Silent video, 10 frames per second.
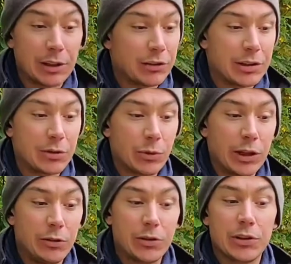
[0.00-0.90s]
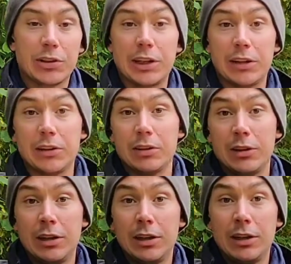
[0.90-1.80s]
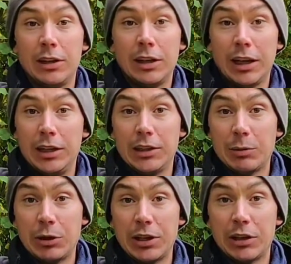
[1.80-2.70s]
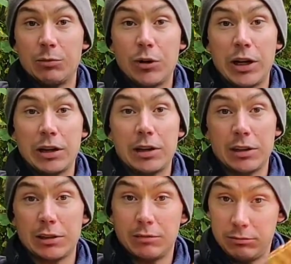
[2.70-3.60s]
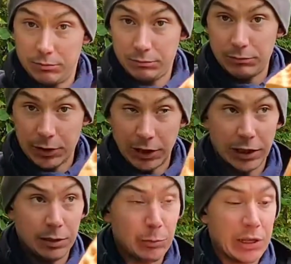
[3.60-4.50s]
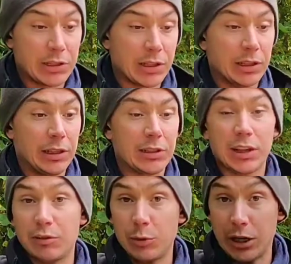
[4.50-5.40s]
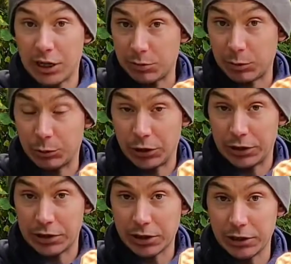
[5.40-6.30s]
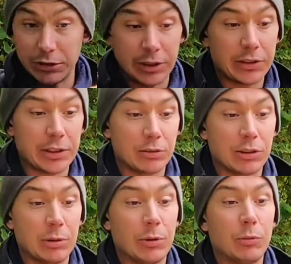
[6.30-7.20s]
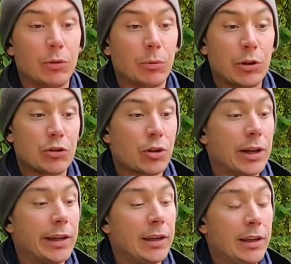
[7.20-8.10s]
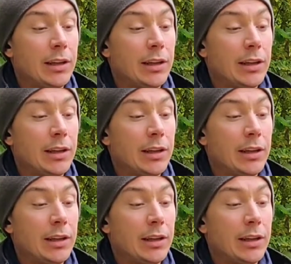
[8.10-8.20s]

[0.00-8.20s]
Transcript: Now this is what I use to sit. Anytime I take a break, I basically save my ass by putting this under it. It'll keep me warm and dry.